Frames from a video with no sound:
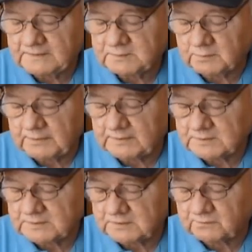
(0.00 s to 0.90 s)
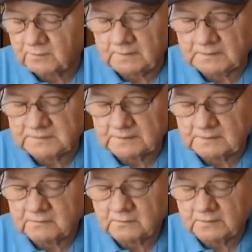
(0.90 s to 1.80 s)
sprinting at six furlongs on
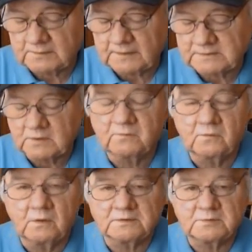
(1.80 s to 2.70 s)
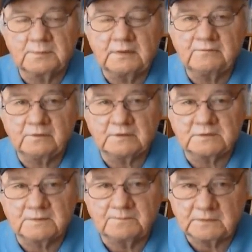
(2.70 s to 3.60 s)
the dirt. Nice overall speed for
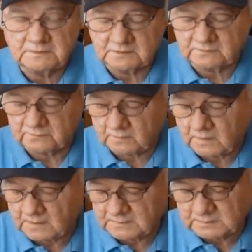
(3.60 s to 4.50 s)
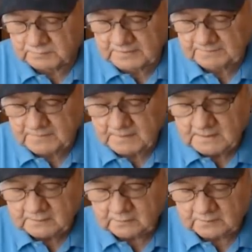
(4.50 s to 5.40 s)
this six furlong sprint.
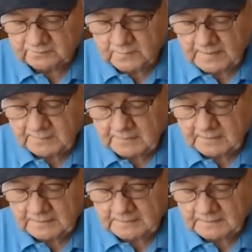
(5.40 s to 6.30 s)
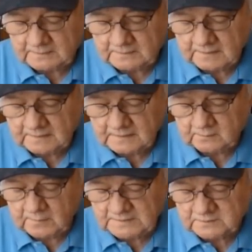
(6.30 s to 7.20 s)
Turfway Park in Kentucky,
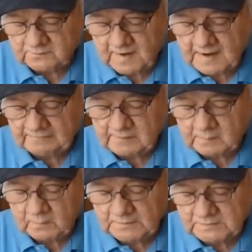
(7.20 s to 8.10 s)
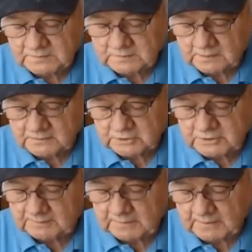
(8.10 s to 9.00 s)
race five, number one, Star
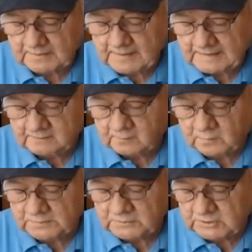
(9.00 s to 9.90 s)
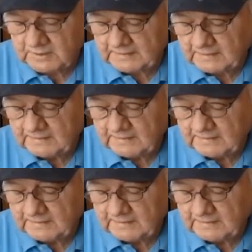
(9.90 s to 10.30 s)
Sheba, an eight to one shot.